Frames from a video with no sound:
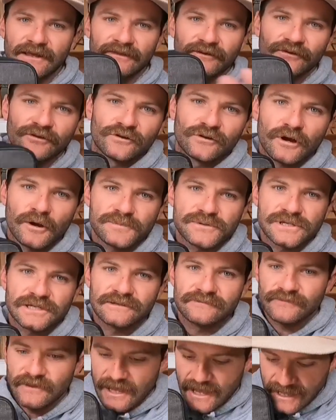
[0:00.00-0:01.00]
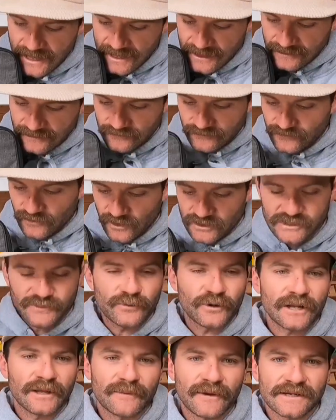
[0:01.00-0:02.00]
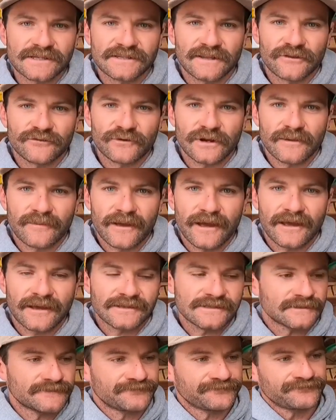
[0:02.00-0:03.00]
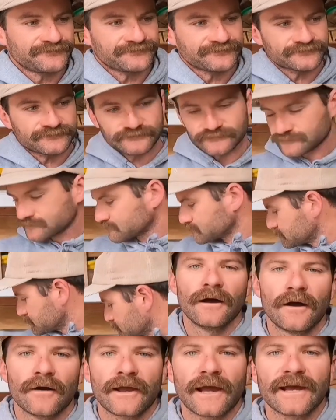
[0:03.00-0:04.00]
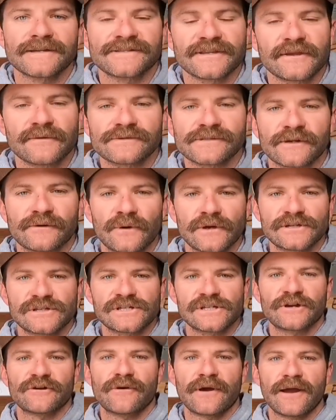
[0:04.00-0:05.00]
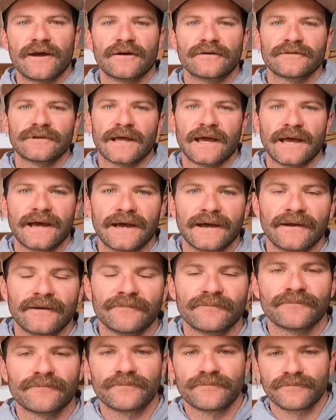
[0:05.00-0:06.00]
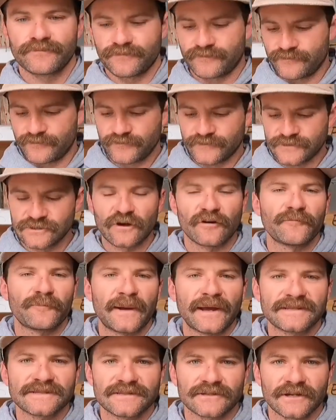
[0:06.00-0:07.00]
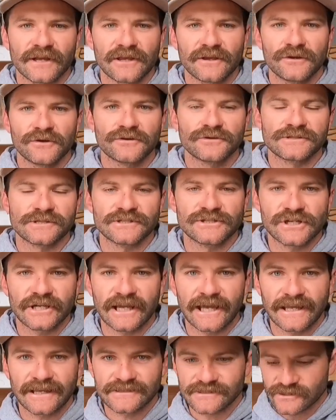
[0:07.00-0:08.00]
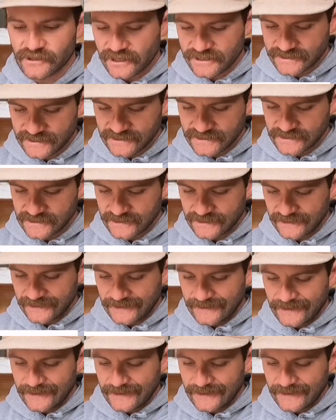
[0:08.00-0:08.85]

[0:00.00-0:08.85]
another good option. And those are pretty much the three bags. Okay, so there was a question around soft baits that I use and jig head sizes.